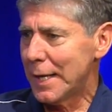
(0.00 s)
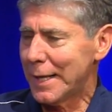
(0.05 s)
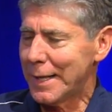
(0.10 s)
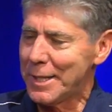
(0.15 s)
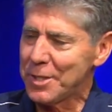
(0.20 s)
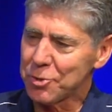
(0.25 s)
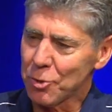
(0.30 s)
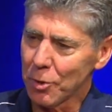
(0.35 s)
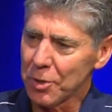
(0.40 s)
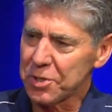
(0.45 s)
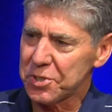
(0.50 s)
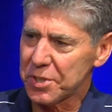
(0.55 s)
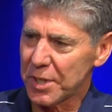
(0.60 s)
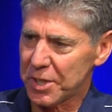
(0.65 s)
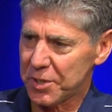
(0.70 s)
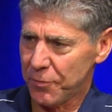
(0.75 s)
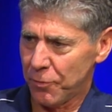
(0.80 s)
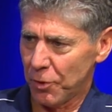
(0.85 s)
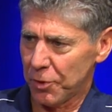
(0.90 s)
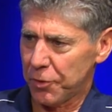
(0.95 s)
He's only
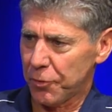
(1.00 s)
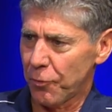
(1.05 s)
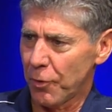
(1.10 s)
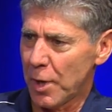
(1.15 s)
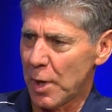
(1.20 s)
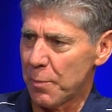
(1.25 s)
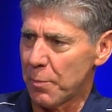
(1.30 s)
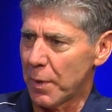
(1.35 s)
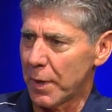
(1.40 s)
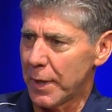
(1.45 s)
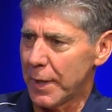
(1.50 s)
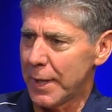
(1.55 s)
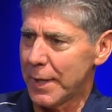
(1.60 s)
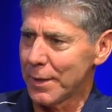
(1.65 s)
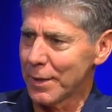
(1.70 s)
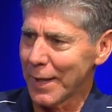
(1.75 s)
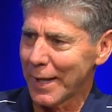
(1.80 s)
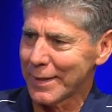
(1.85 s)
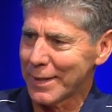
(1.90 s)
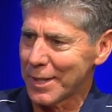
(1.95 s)
six foot three, but he
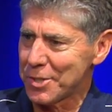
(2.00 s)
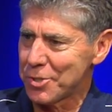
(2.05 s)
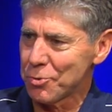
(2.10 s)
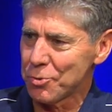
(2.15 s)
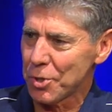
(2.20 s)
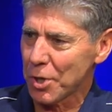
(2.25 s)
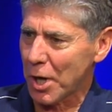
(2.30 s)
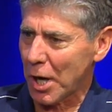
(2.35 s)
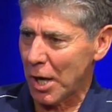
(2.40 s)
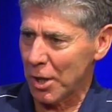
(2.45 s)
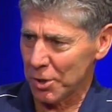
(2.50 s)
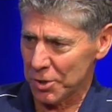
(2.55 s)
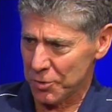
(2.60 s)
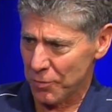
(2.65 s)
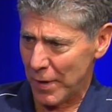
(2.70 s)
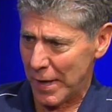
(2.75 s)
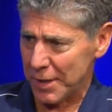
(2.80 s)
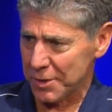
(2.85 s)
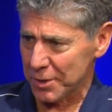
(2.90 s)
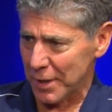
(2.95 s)
led the junior college
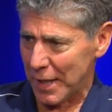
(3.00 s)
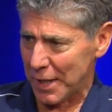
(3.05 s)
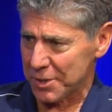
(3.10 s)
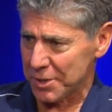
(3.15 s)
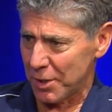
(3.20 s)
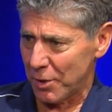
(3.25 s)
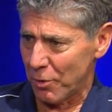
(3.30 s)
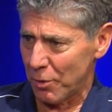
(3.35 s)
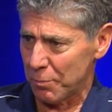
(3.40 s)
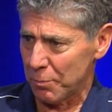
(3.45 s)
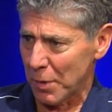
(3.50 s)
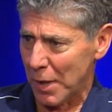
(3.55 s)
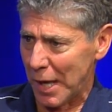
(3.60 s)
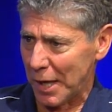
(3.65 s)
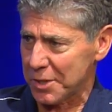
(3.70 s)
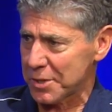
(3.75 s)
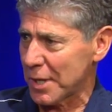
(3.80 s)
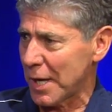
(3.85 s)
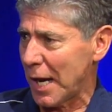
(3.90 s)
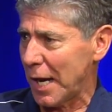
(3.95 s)
ranks last year in block
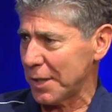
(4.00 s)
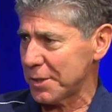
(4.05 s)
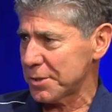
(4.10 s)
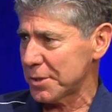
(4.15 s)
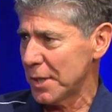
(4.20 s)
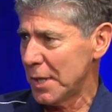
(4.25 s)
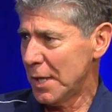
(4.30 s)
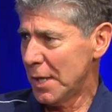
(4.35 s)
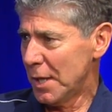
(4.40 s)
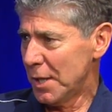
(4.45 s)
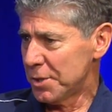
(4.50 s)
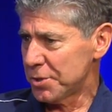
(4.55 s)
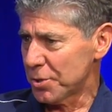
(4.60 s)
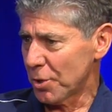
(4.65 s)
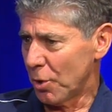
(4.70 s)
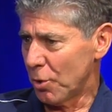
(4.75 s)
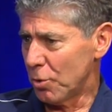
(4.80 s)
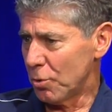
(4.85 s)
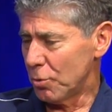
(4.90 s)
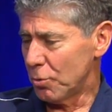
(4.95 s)
shots.
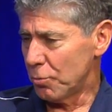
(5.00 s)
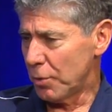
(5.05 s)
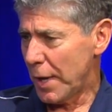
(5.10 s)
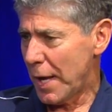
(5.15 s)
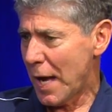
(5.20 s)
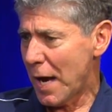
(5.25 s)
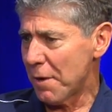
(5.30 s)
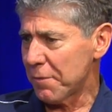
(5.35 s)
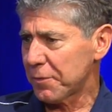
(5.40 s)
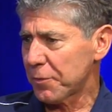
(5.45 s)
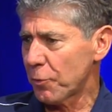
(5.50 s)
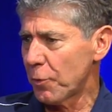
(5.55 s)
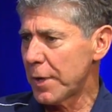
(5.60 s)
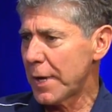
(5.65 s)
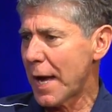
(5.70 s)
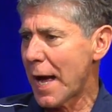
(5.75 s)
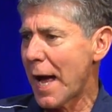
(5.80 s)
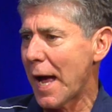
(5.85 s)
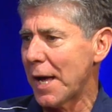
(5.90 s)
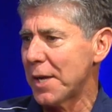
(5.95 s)
So we have three
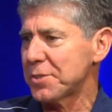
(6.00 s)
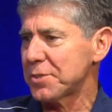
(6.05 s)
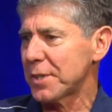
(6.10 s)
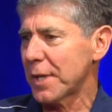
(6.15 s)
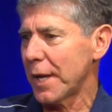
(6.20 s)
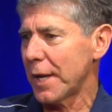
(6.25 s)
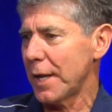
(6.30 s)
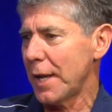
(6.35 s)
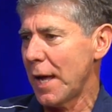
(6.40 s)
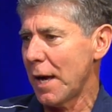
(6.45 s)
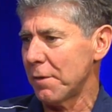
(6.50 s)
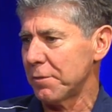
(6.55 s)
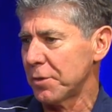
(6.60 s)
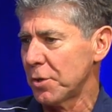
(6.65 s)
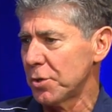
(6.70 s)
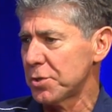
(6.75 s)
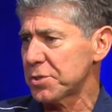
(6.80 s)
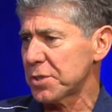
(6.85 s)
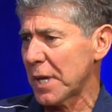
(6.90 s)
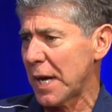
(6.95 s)
guys that have
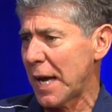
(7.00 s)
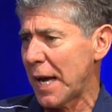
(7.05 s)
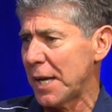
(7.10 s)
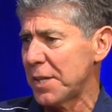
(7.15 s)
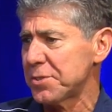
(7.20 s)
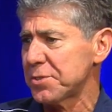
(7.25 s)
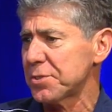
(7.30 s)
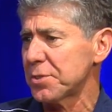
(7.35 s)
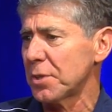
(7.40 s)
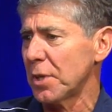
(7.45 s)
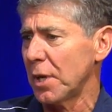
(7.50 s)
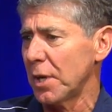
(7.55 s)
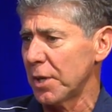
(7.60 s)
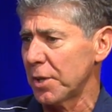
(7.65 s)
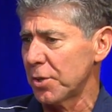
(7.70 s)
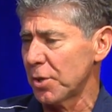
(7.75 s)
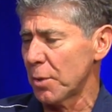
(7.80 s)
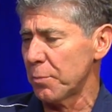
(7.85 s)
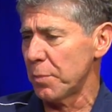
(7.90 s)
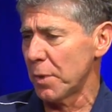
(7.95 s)
good size, uh,
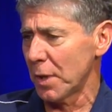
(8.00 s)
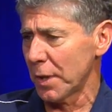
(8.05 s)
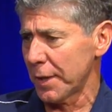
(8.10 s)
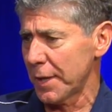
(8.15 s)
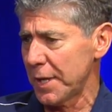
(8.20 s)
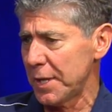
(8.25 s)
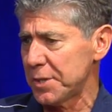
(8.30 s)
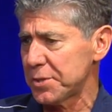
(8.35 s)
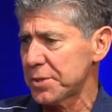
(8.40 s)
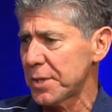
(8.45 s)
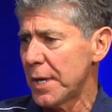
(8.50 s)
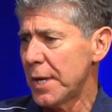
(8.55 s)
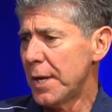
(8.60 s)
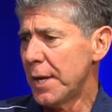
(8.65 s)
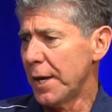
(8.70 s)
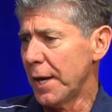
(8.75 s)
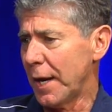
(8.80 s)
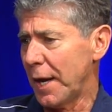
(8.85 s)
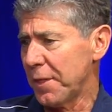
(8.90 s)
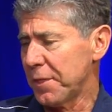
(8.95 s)
good abilities,
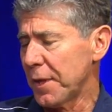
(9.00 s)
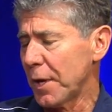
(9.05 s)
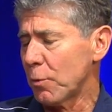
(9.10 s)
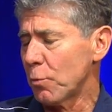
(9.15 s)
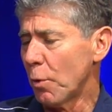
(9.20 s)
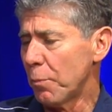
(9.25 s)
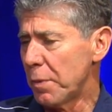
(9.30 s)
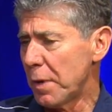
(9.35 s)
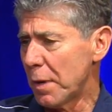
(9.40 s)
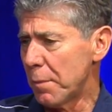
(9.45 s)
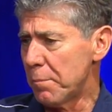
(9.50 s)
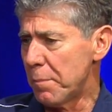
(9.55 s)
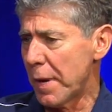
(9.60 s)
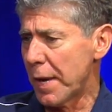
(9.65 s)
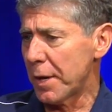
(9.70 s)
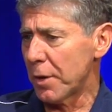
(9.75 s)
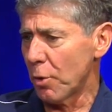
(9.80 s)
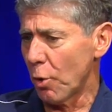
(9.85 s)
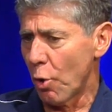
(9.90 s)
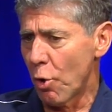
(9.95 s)
and I think we'll be a
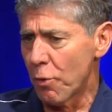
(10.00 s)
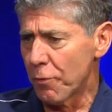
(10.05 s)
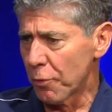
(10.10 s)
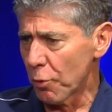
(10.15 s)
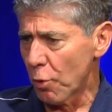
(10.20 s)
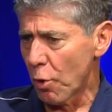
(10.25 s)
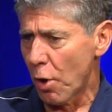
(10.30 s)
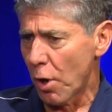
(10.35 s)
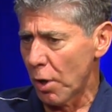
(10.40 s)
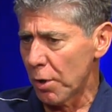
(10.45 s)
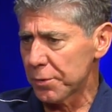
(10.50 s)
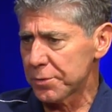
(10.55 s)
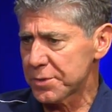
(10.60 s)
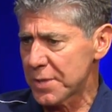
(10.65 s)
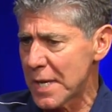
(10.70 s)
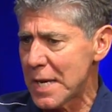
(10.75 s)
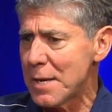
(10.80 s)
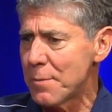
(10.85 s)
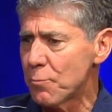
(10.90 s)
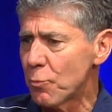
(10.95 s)
better overall
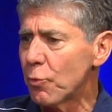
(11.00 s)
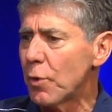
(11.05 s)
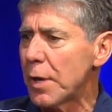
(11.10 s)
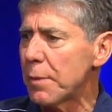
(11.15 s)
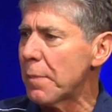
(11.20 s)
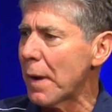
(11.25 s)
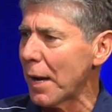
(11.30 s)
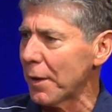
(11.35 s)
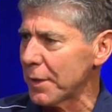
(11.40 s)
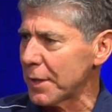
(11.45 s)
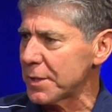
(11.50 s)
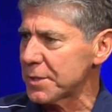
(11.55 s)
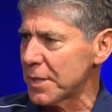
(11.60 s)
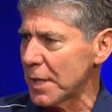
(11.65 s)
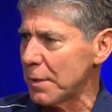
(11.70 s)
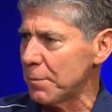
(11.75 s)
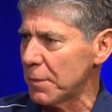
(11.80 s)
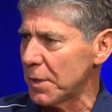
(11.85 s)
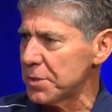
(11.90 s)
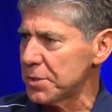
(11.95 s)
team rebounding
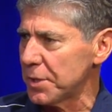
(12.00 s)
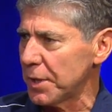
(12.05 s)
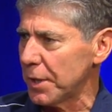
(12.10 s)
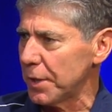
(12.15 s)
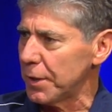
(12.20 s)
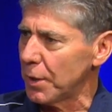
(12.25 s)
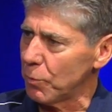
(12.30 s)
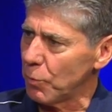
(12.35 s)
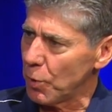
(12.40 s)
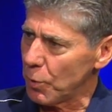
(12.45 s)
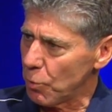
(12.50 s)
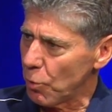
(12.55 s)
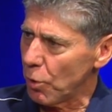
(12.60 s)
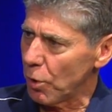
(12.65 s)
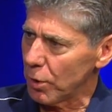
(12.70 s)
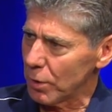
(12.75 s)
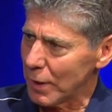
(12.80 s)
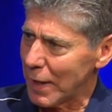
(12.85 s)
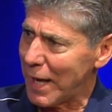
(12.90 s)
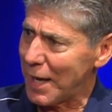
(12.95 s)
team this year than we
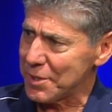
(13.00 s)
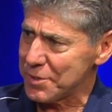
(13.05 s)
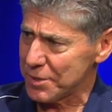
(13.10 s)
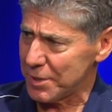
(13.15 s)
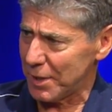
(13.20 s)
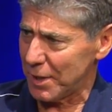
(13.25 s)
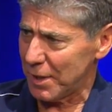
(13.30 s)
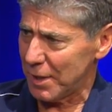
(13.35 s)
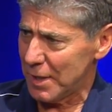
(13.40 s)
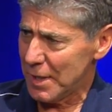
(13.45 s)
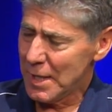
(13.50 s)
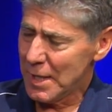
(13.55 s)
were last year.